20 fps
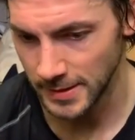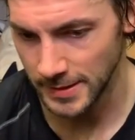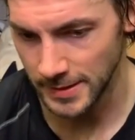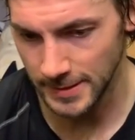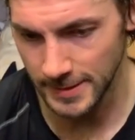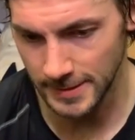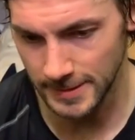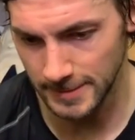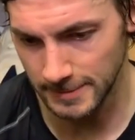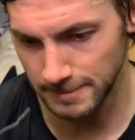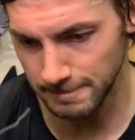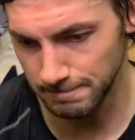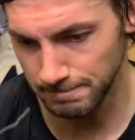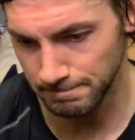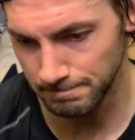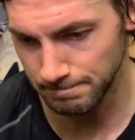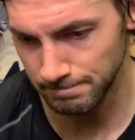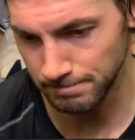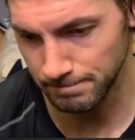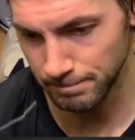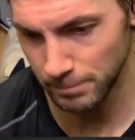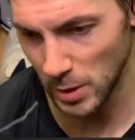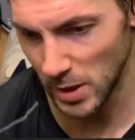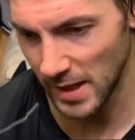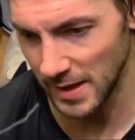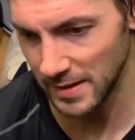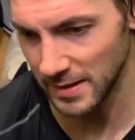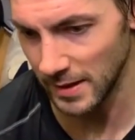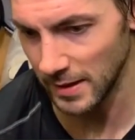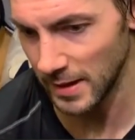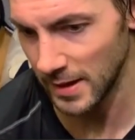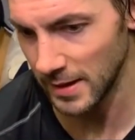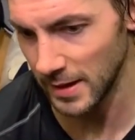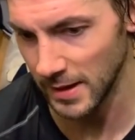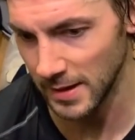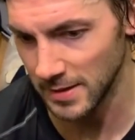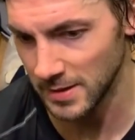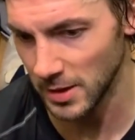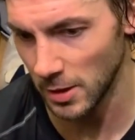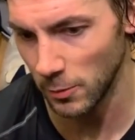Um, but I, I,
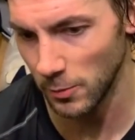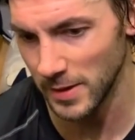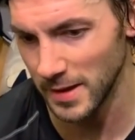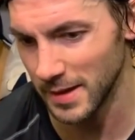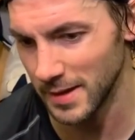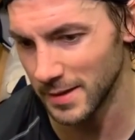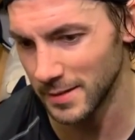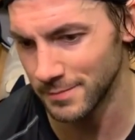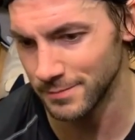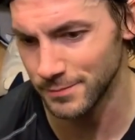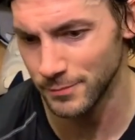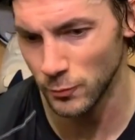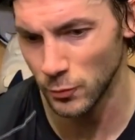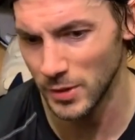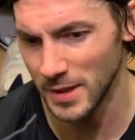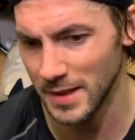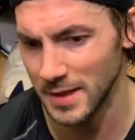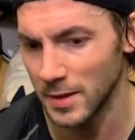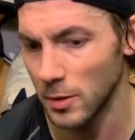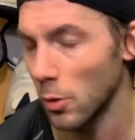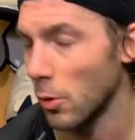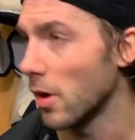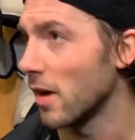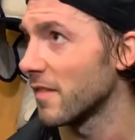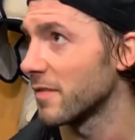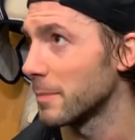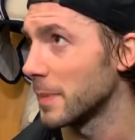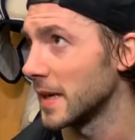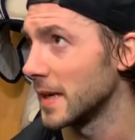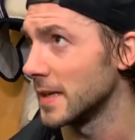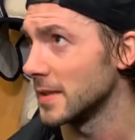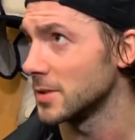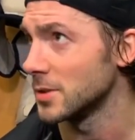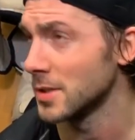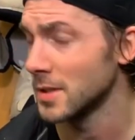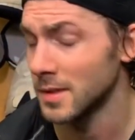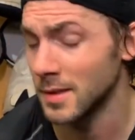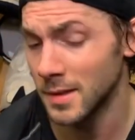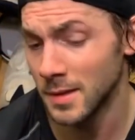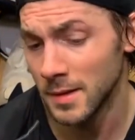I, thought we didn't we didn't go off page.
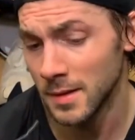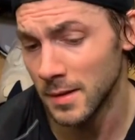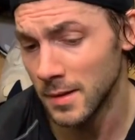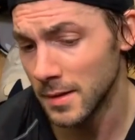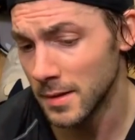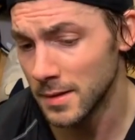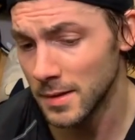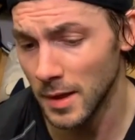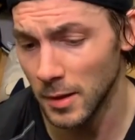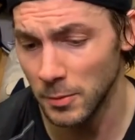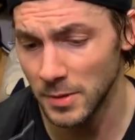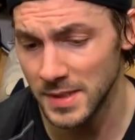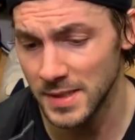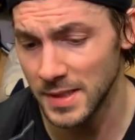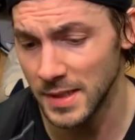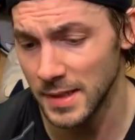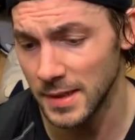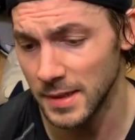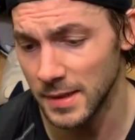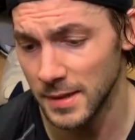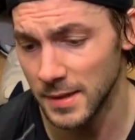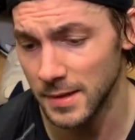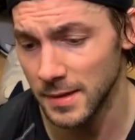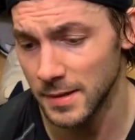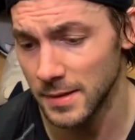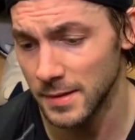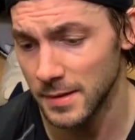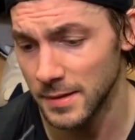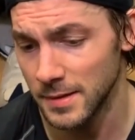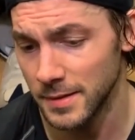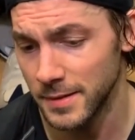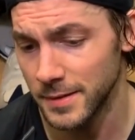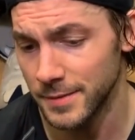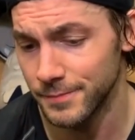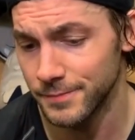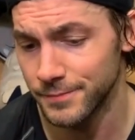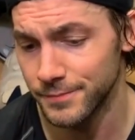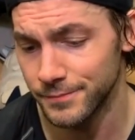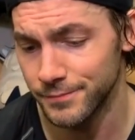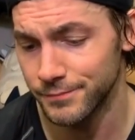I thought we stayed, uh,
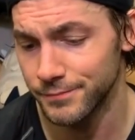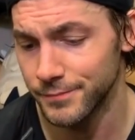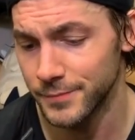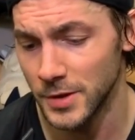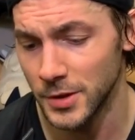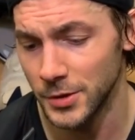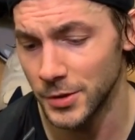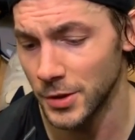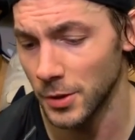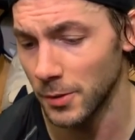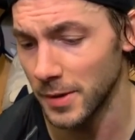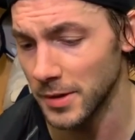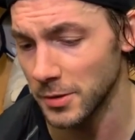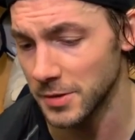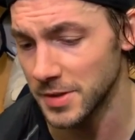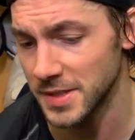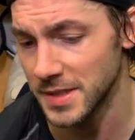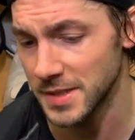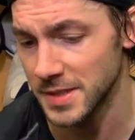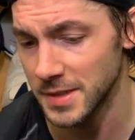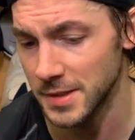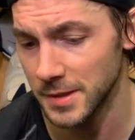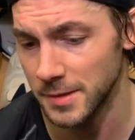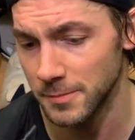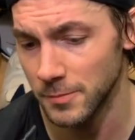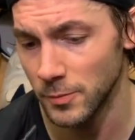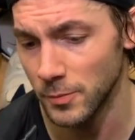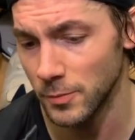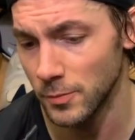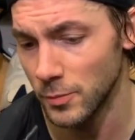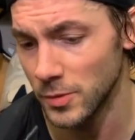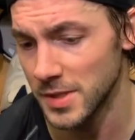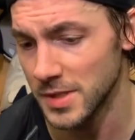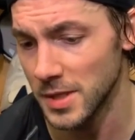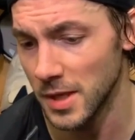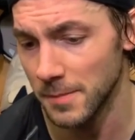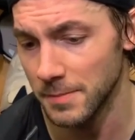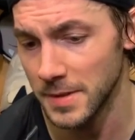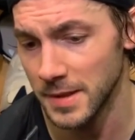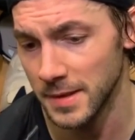you know, in our system. We
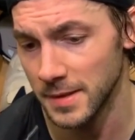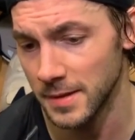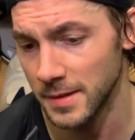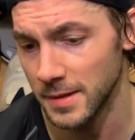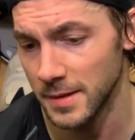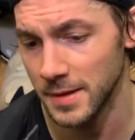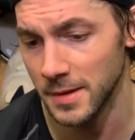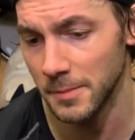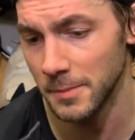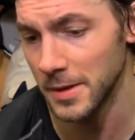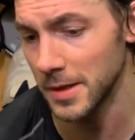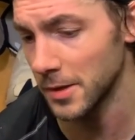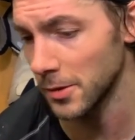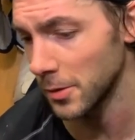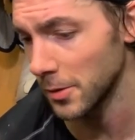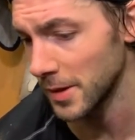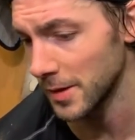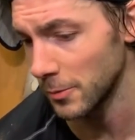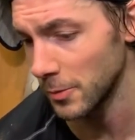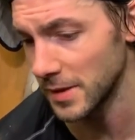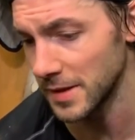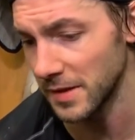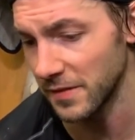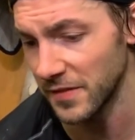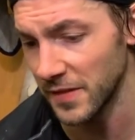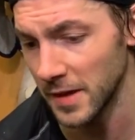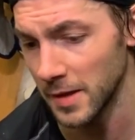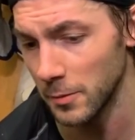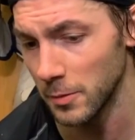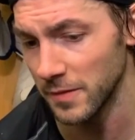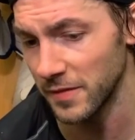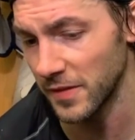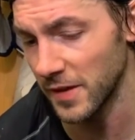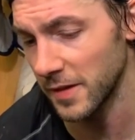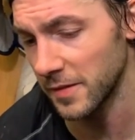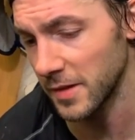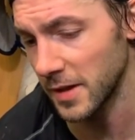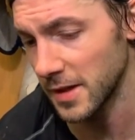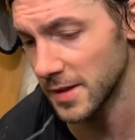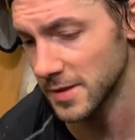stopped in, in the middle and we defended with
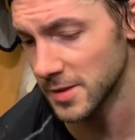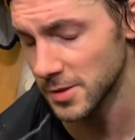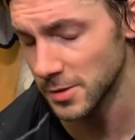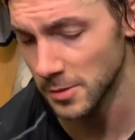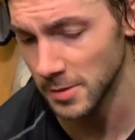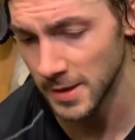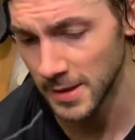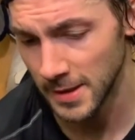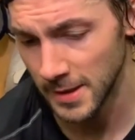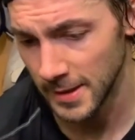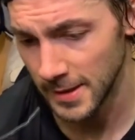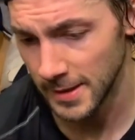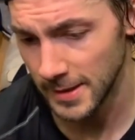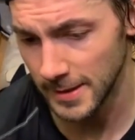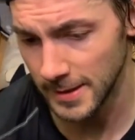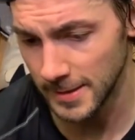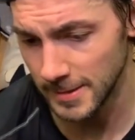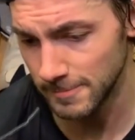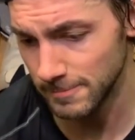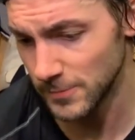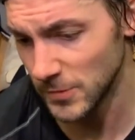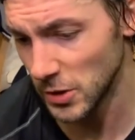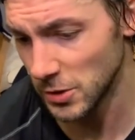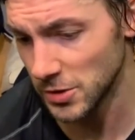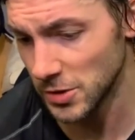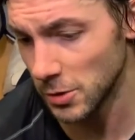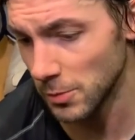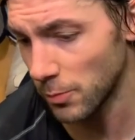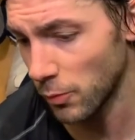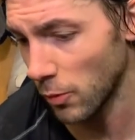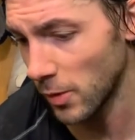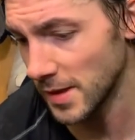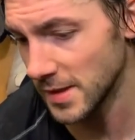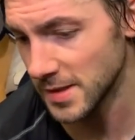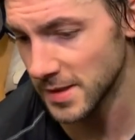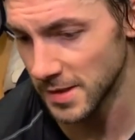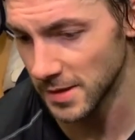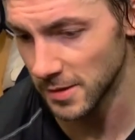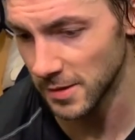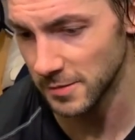five guys. So, um, there's good
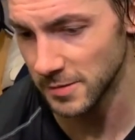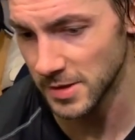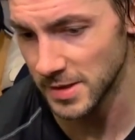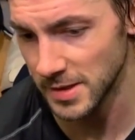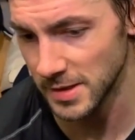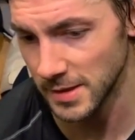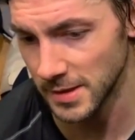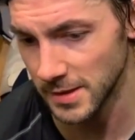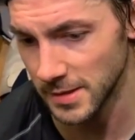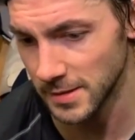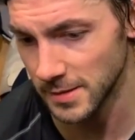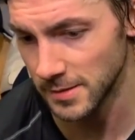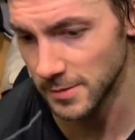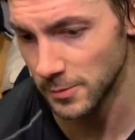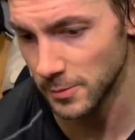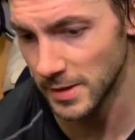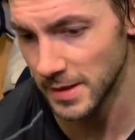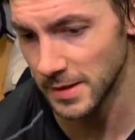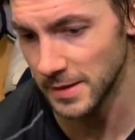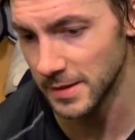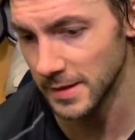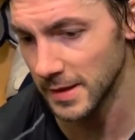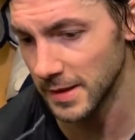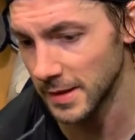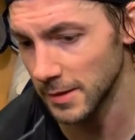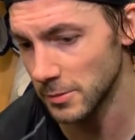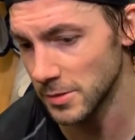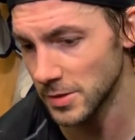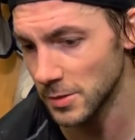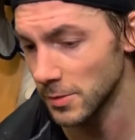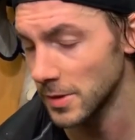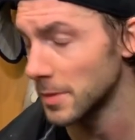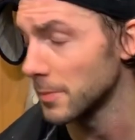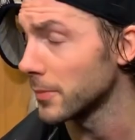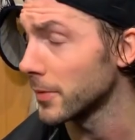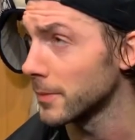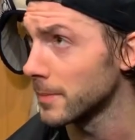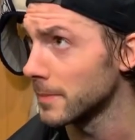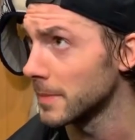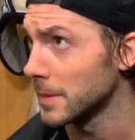points, and obviously uh, we didn't think it was going
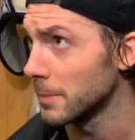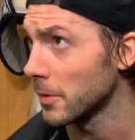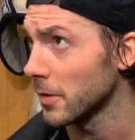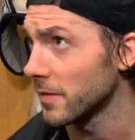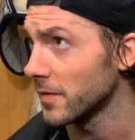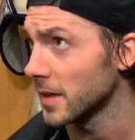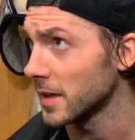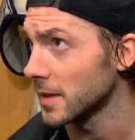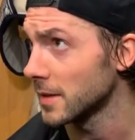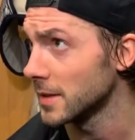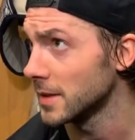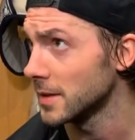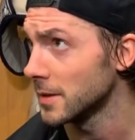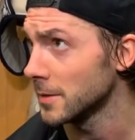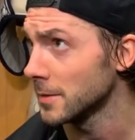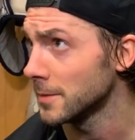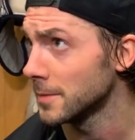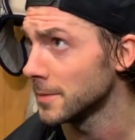to be perfect. Either.